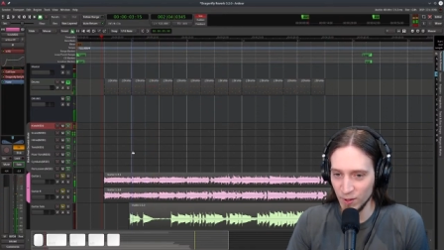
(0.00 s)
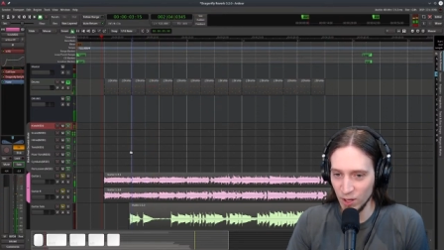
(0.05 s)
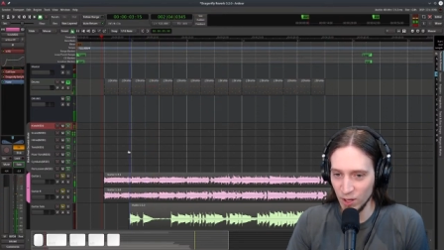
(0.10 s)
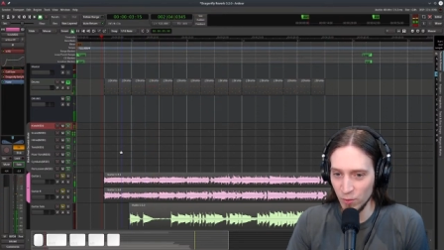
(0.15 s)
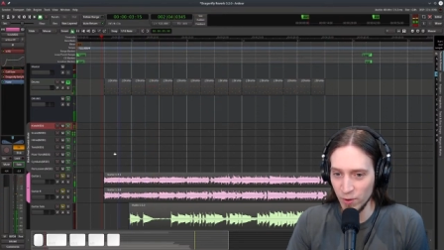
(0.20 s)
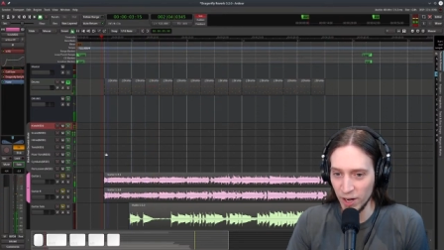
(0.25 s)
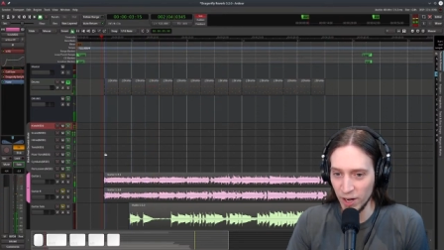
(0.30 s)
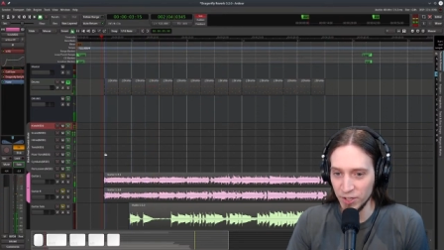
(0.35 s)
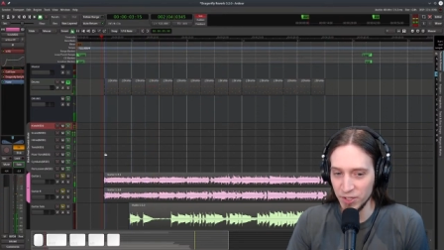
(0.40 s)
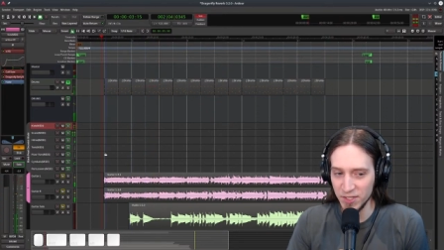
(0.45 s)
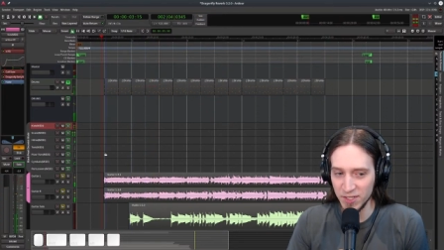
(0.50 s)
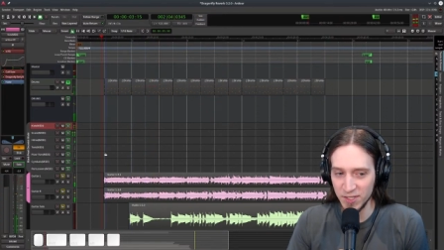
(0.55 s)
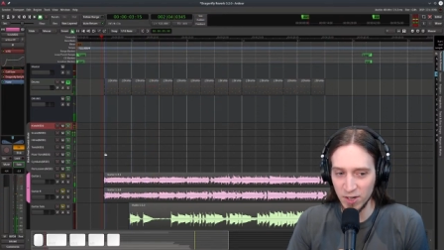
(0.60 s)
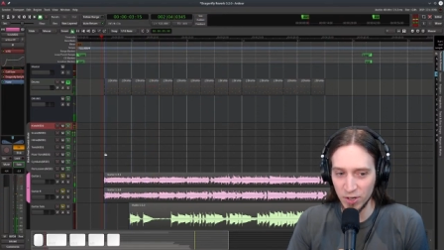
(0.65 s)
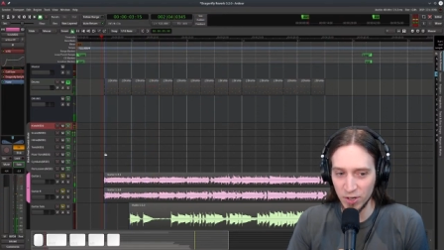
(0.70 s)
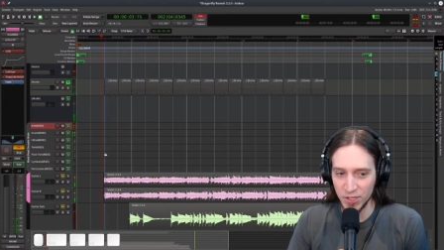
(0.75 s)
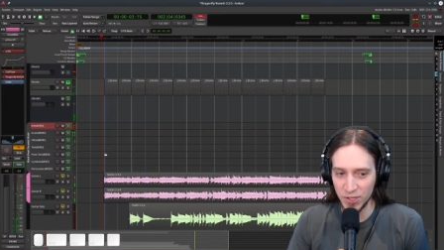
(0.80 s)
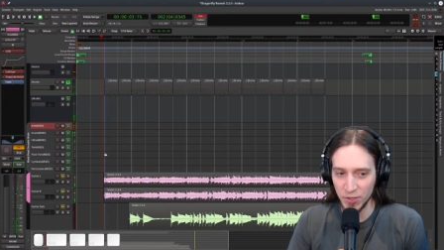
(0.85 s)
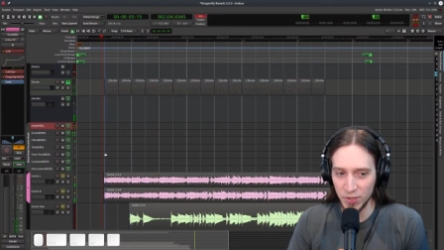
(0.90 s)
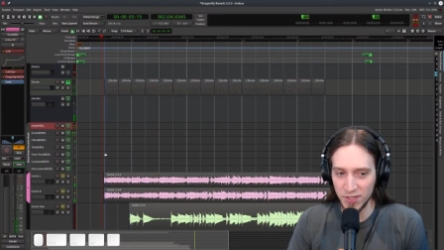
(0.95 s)
All right, this
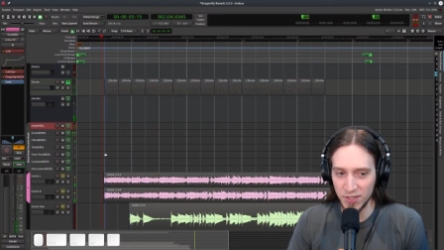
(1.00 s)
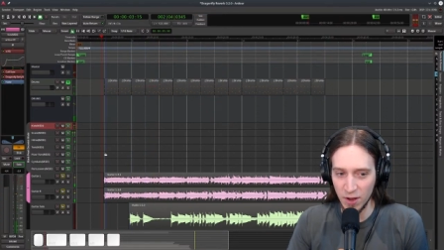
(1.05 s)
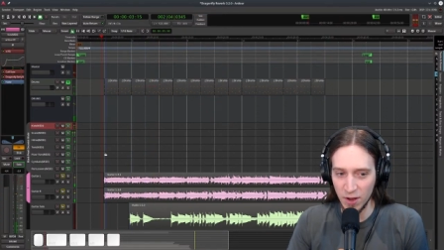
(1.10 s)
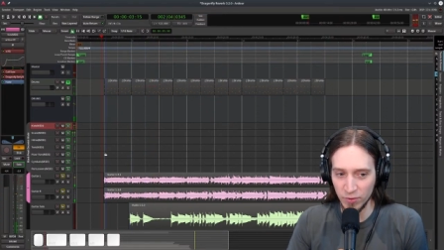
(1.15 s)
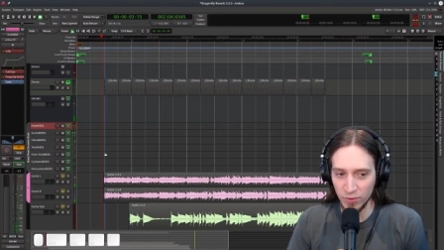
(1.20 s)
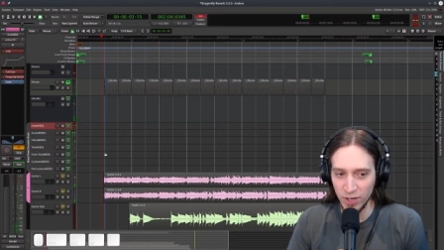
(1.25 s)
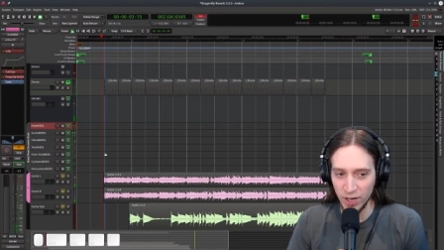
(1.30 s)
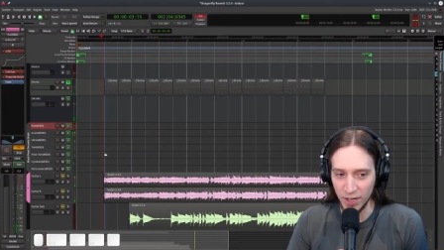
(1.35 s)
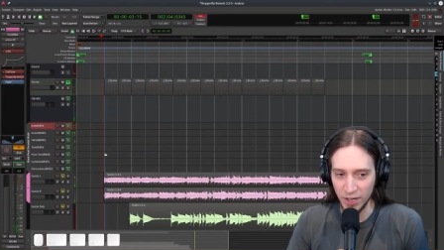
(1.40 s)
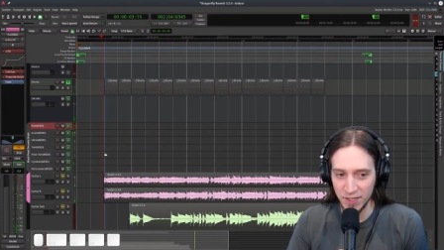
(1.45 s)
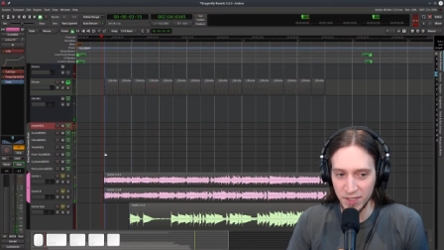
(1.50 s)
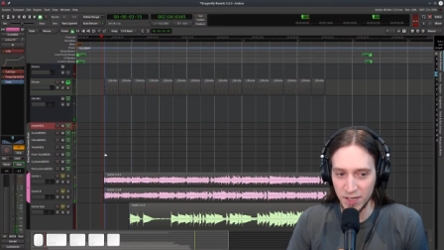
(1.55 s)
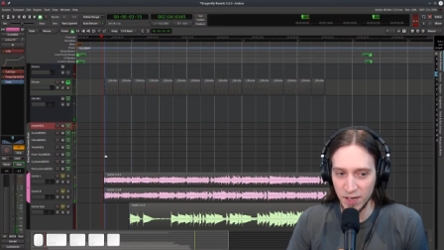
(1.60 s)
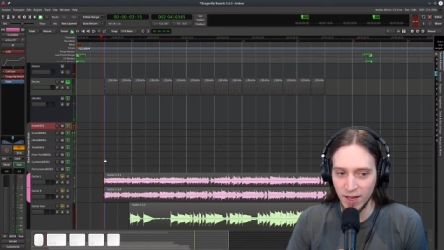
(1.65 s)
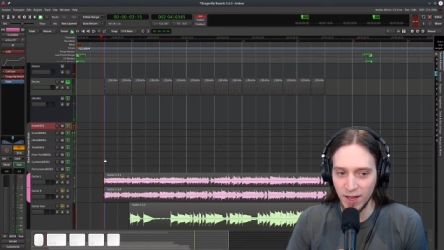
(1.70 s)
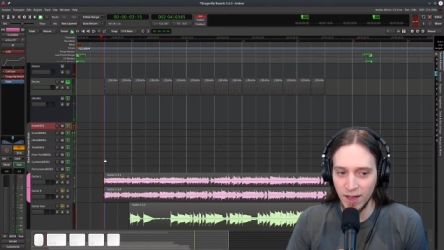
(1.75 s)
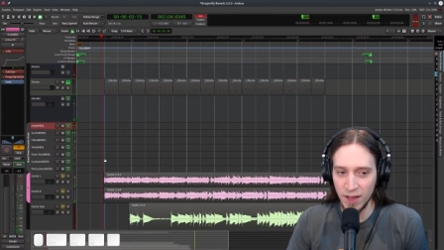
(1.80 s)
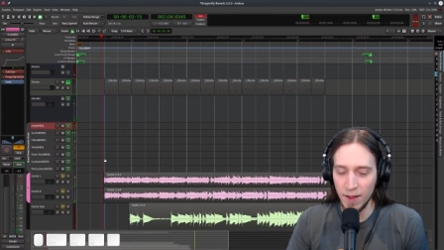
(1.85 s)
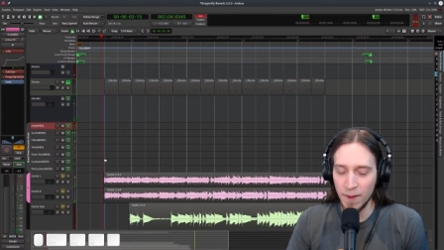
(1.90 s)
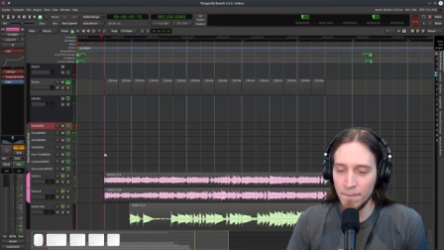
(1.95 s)
starts to sound nice.
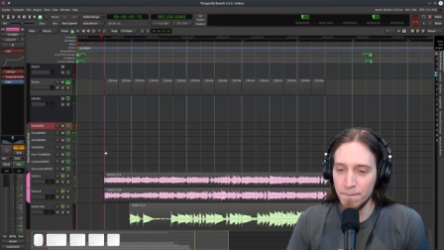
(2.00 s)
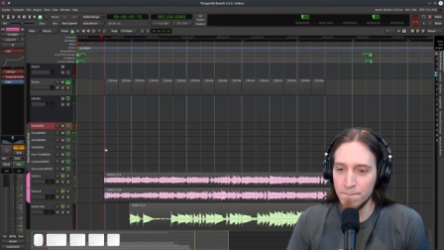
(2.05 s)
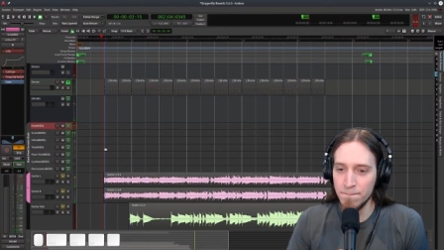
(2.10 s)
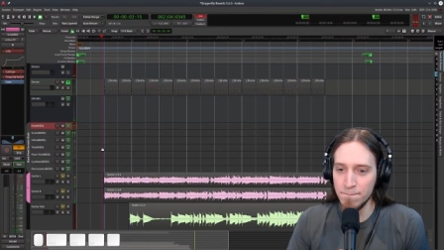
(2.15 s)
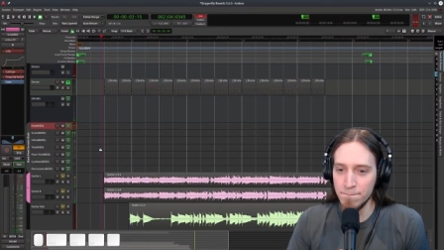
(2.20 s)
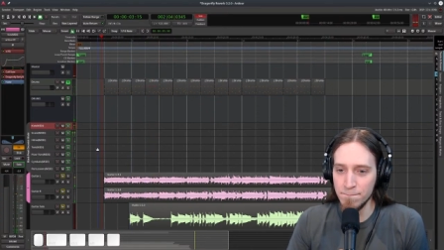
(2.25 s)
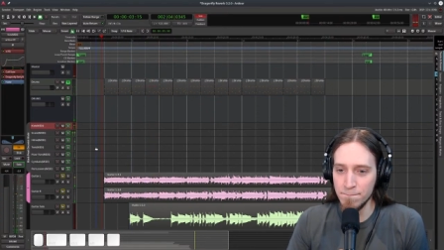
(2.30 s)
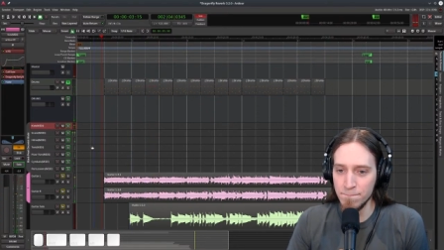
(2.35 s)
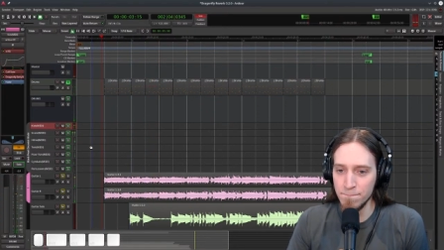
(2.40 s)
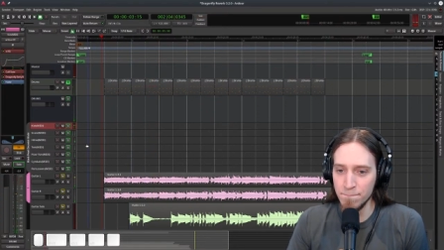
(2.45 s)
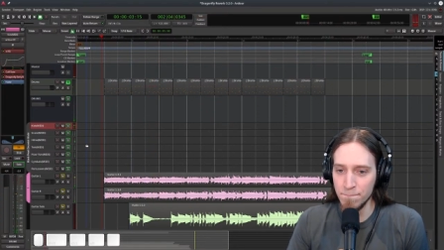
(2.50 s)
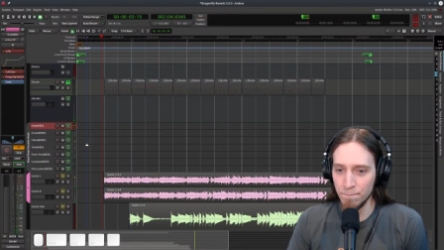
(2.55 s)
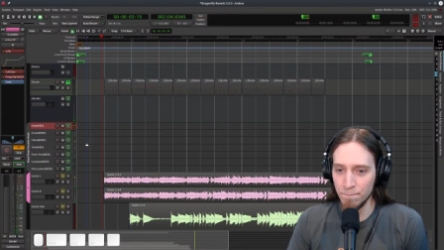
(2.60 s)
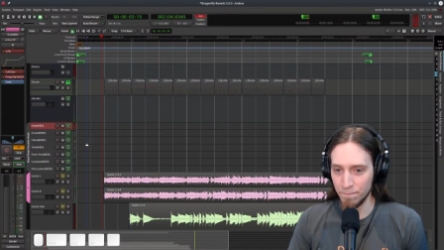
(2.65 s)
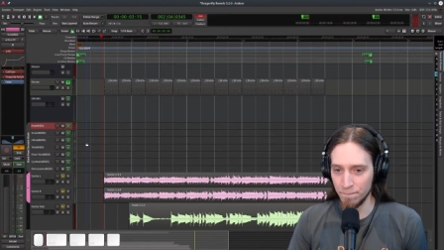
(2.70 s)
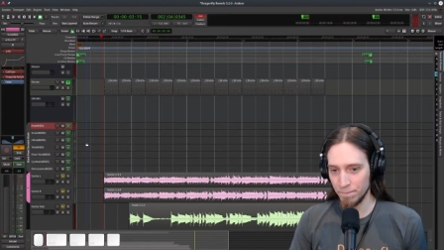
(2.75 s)
Mm.